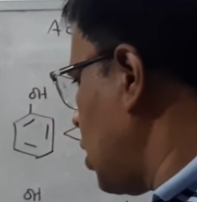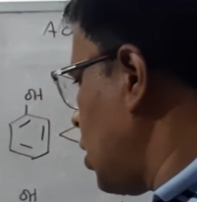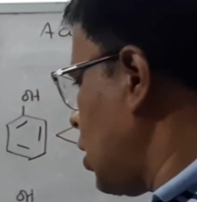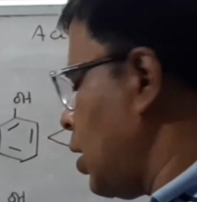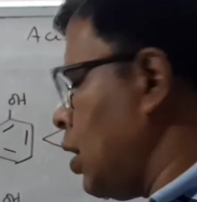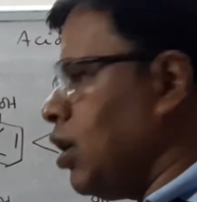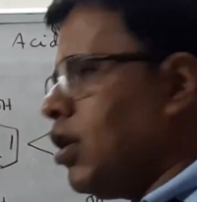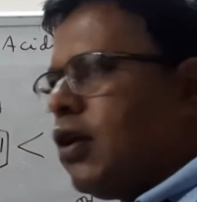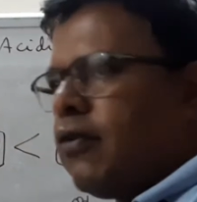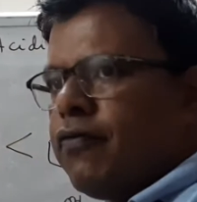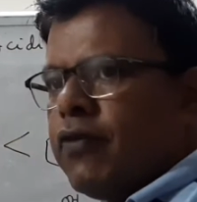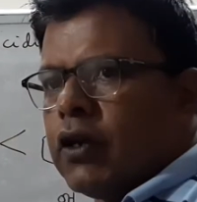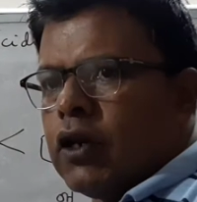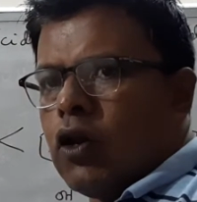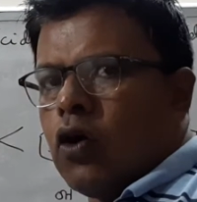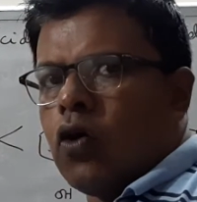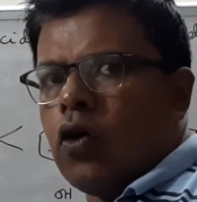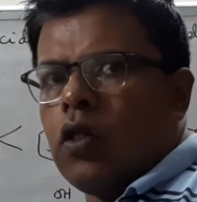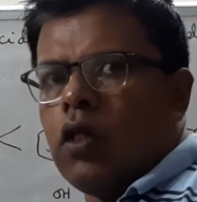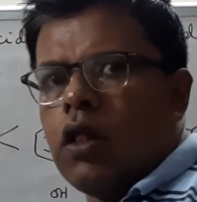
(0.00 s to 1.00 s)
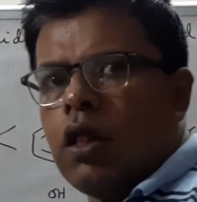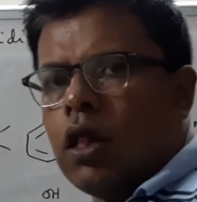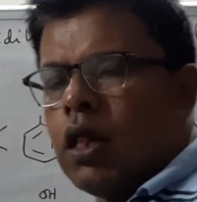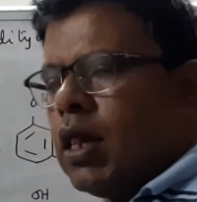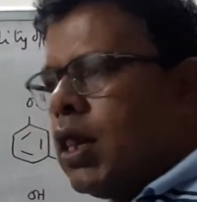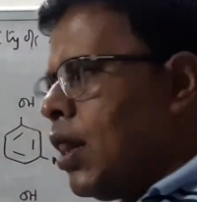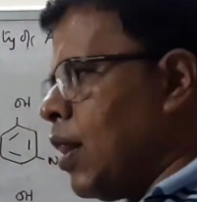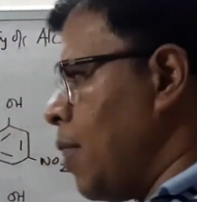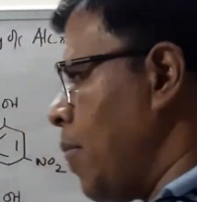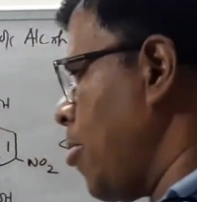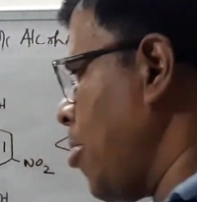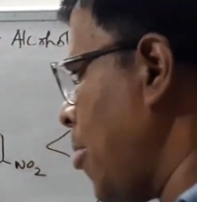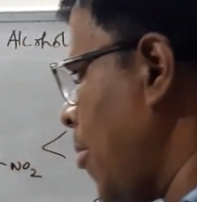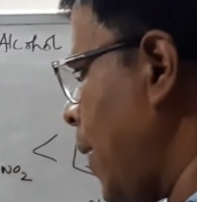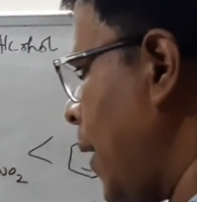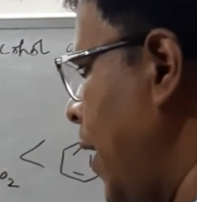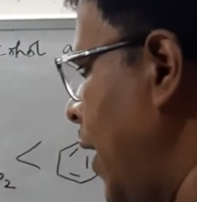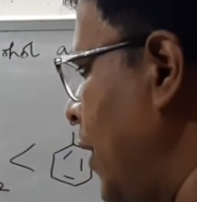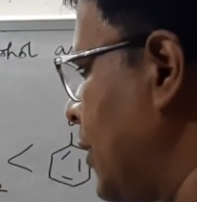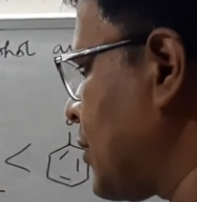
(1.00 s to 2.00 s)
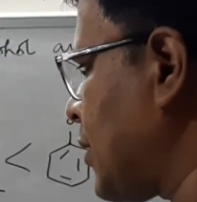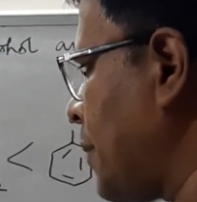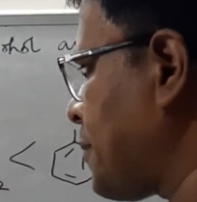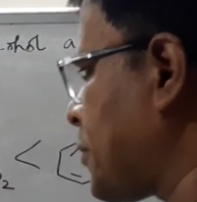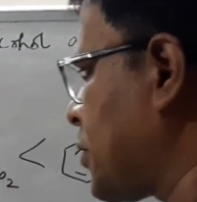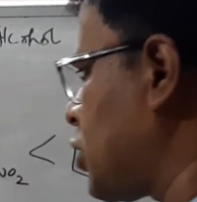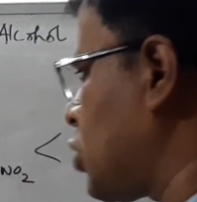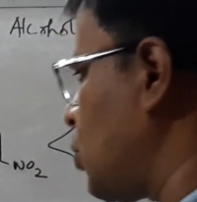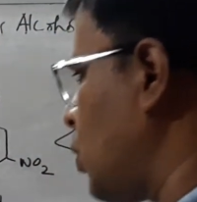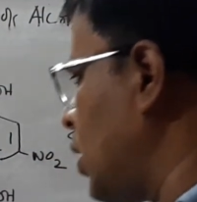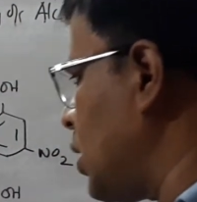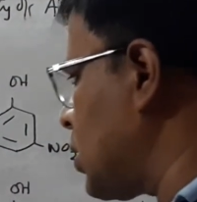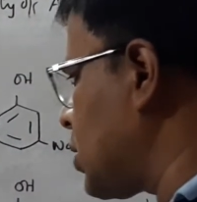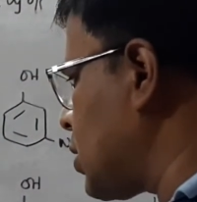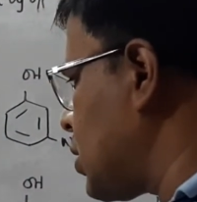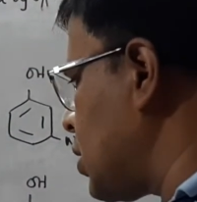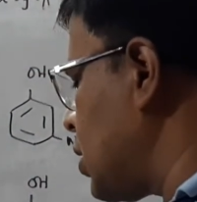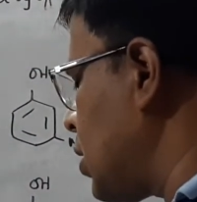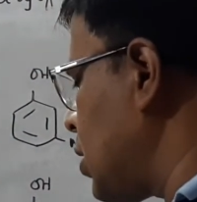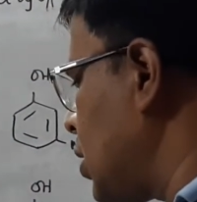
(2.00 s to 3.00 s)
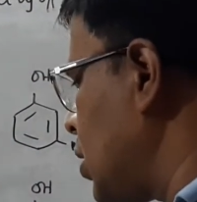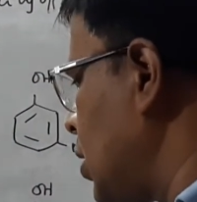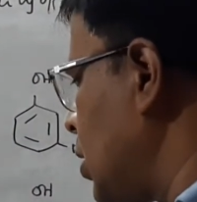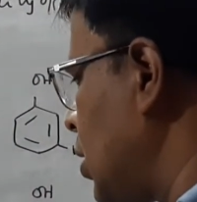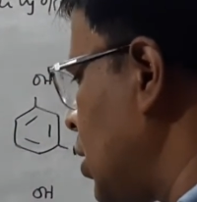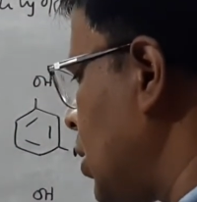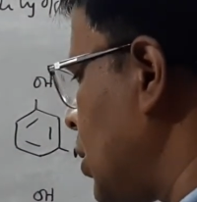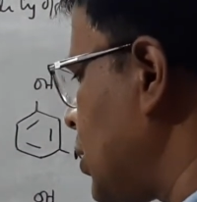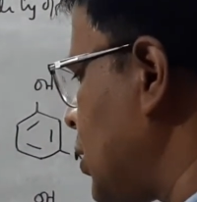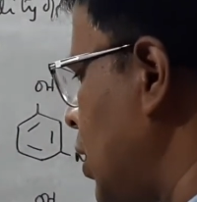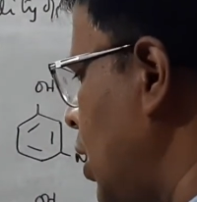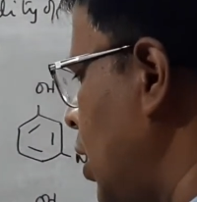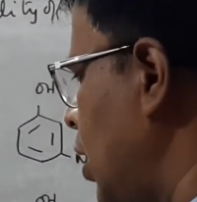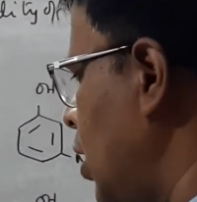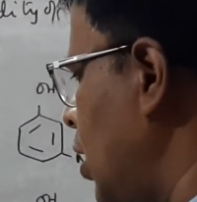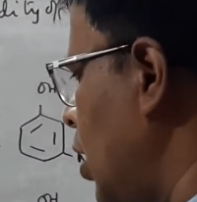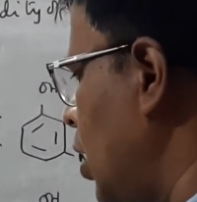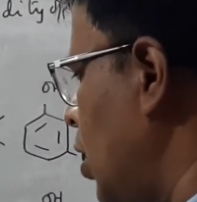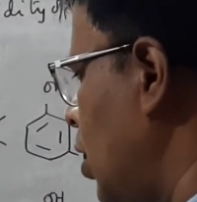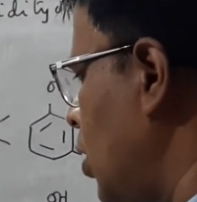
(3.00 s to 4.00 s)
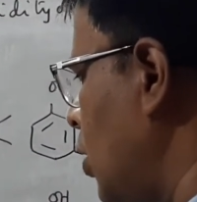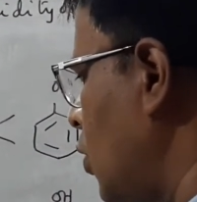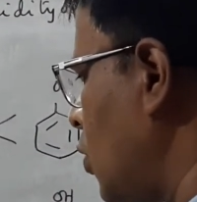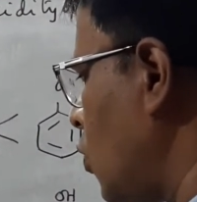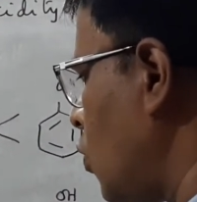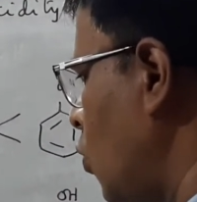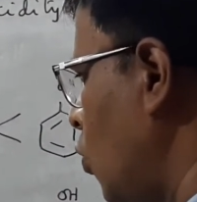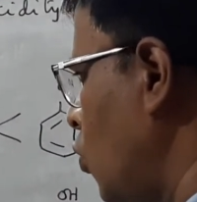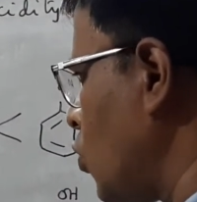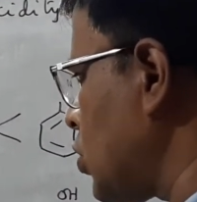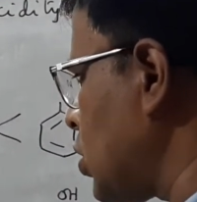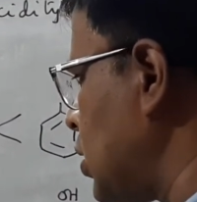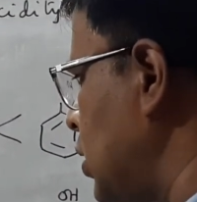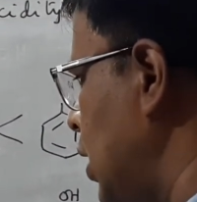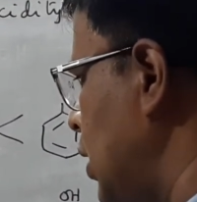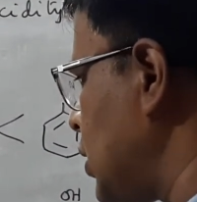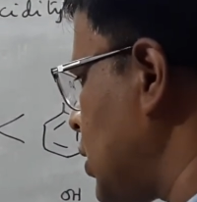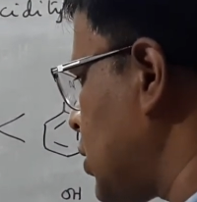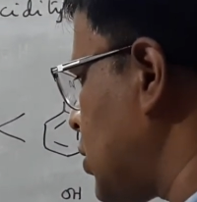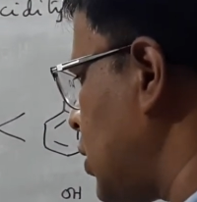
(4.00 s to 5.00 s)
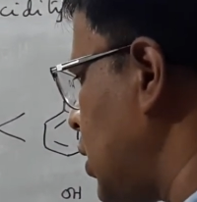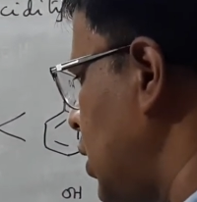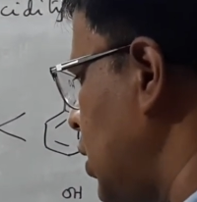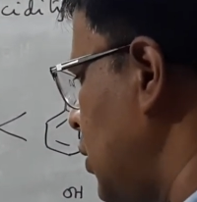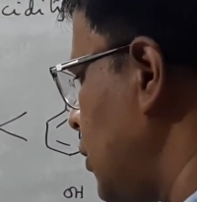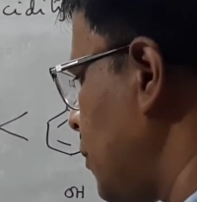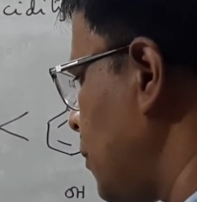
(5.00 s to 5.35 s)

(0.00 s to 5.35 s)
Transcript: in a phenol a substituent, say OCS3,